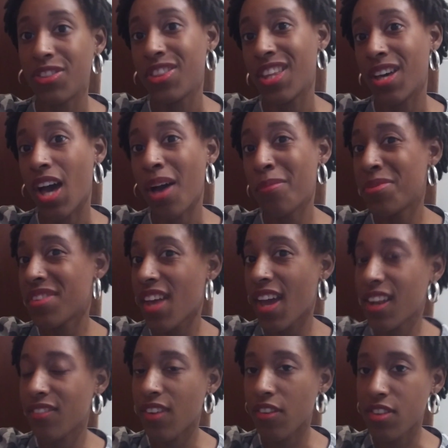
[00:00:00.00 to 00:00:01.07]
the
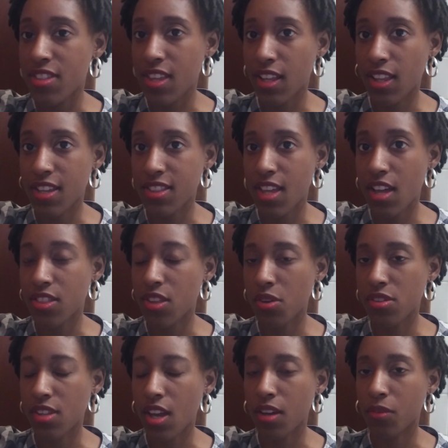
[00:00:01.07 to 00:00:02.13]
upside of everything like that, though,
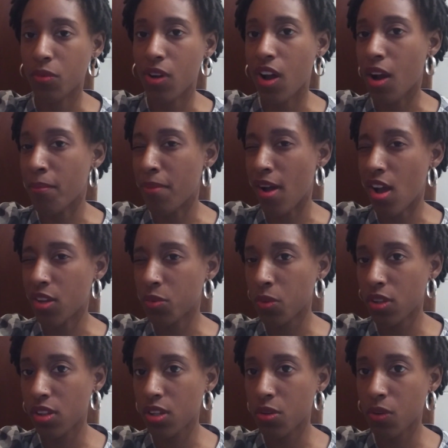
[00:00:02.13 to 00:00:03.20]
is that our bond
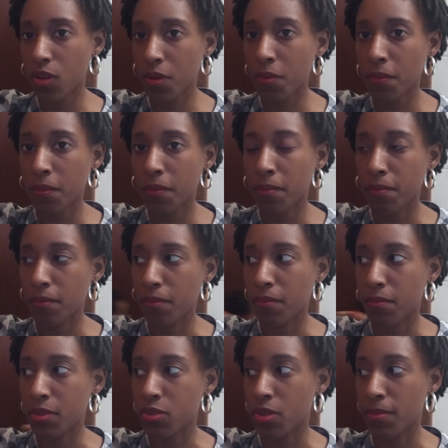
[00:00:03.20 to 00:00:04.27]
really grew
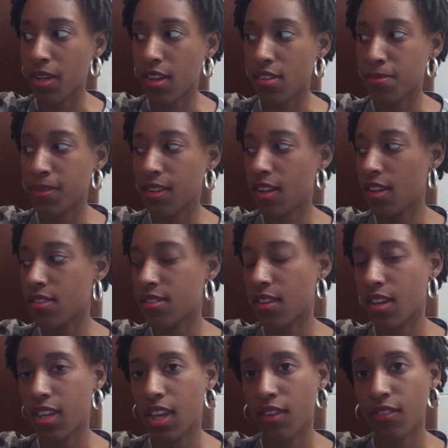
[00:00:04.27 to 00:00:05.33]
between my husband and I, so
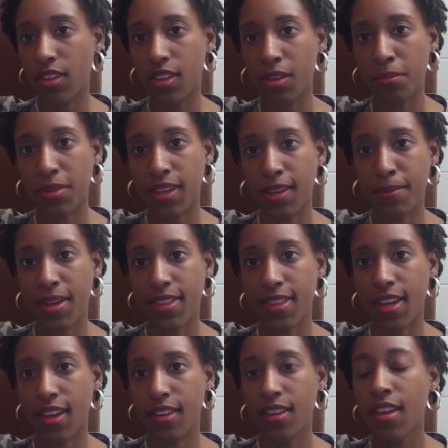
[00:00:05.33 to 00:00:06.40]
I can't really complain about
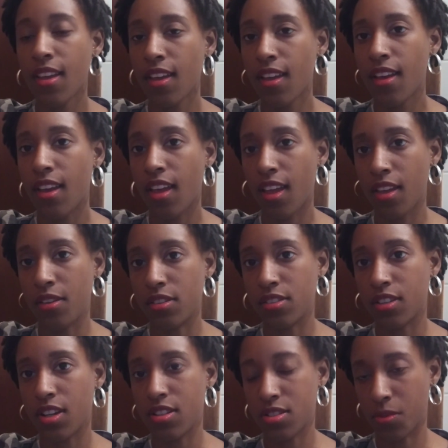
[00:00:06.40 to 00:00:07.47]
that. It was
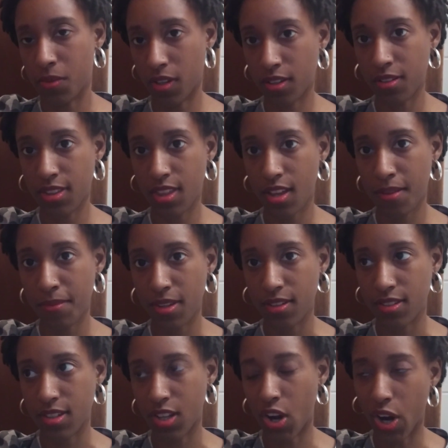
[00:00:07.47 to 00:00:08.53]
great to work with him and
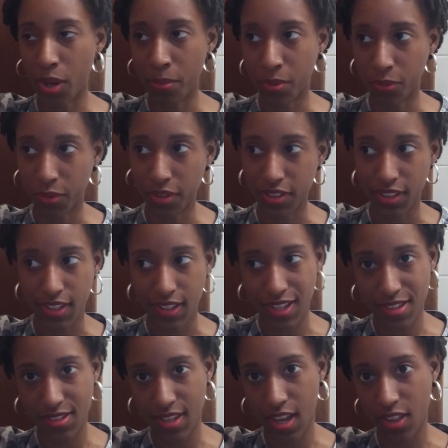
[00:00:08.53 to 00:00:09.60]
to carpool and like
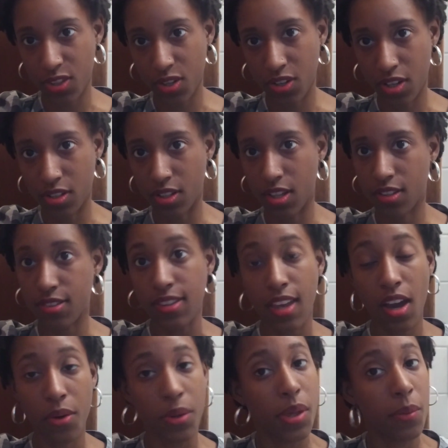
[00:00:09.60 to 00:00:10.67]
eat together and like see
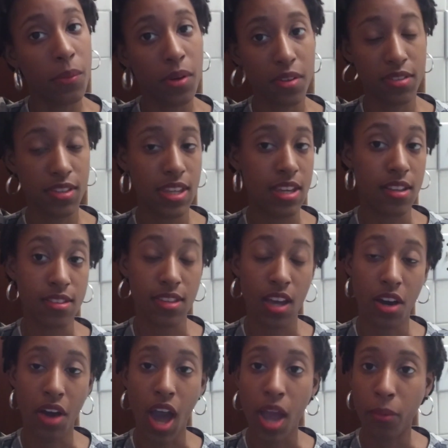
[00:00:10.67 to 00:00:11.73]
how he works and he could see
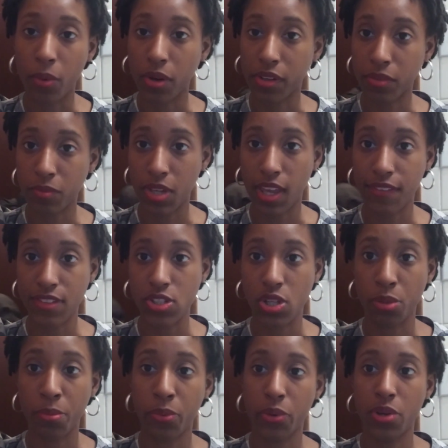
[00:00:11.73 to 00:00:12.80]
how I work and we gave each
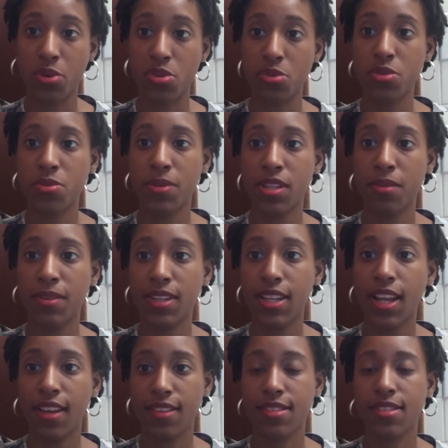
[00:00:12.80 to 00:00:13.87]
other pointers. It was really, really
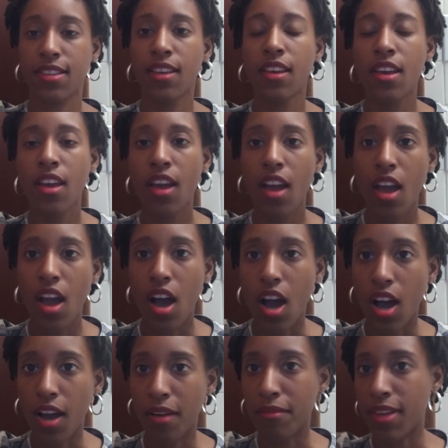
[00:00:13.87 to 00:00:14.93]
nice.
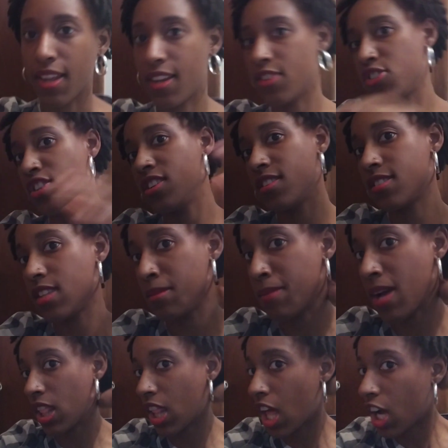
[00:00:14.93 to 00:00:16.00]
Um, and as you can see,
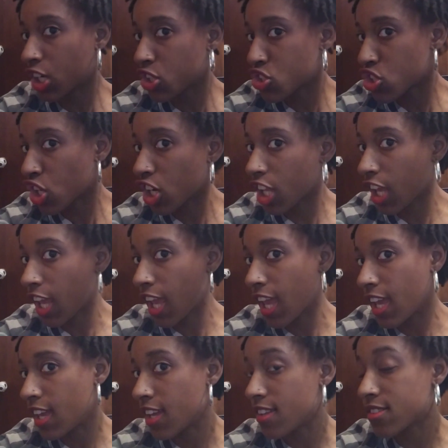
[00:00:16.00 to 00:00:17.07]
Waka journey
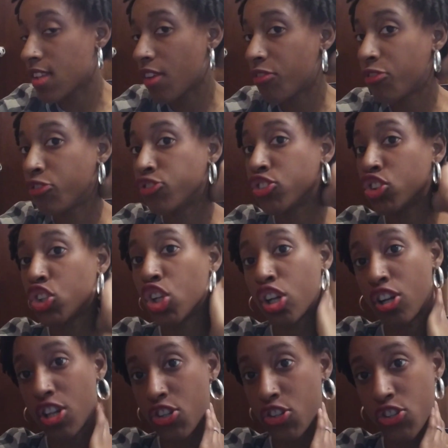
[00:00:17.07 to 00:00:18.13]
is
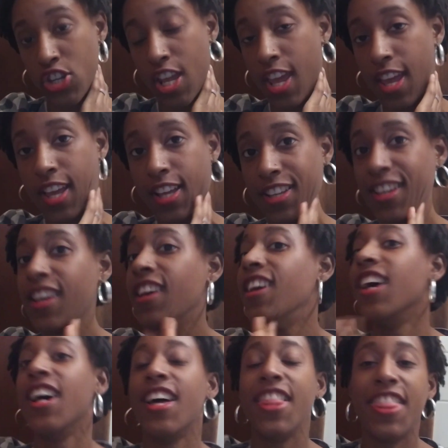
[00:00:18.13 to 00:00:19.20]
flourishing.
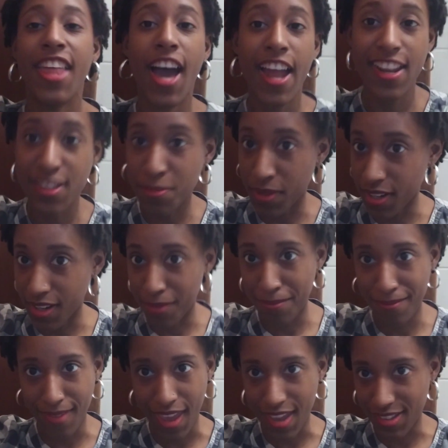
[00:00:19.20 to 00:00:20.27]
That has been an
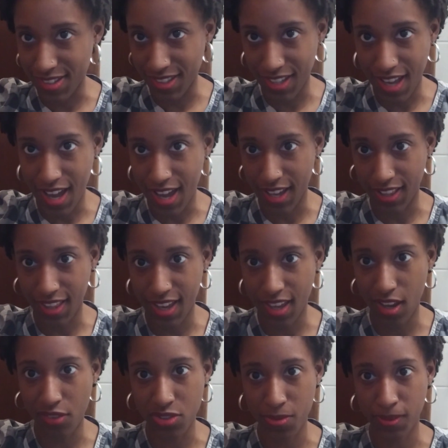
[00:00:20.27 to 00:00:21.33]
amazing highlight
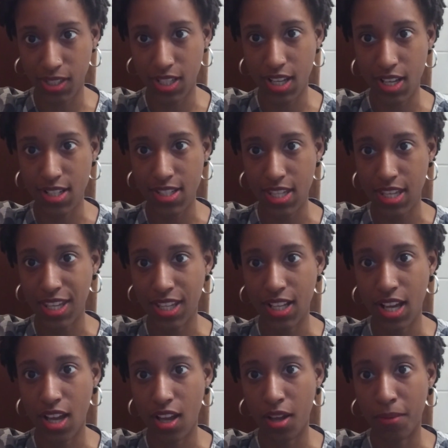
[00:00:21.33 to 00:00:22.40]
of 2019.
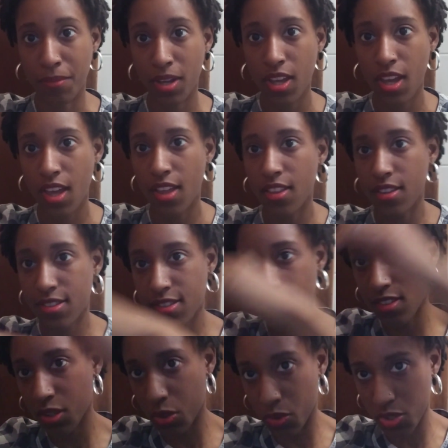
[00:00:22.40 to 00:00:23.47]
Um, this is,
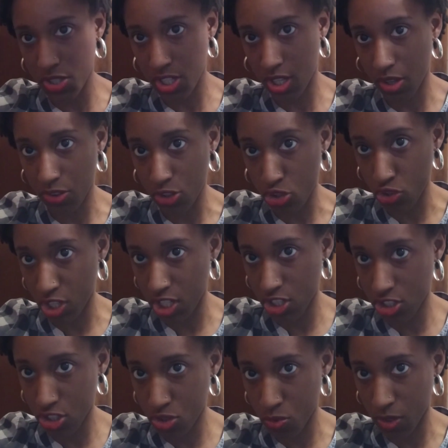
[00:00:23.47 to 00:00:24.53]
of course, you know, the
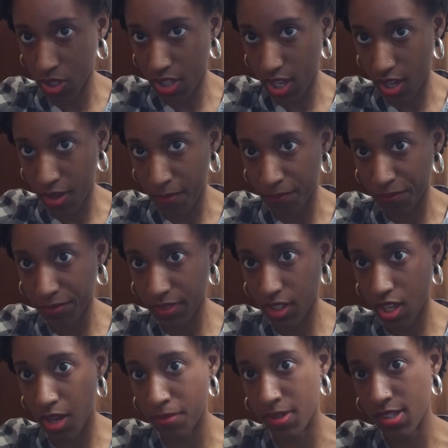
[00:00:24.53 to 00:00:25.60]
shrinkage is real. Um,
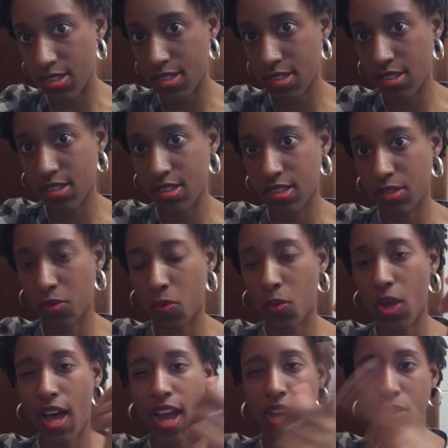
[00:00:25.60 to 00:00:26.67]
I'm going to
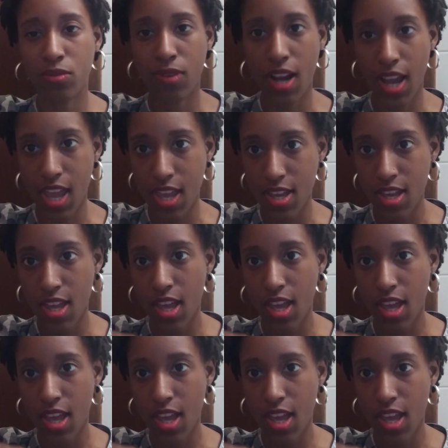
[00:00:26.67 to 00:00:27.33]
slide right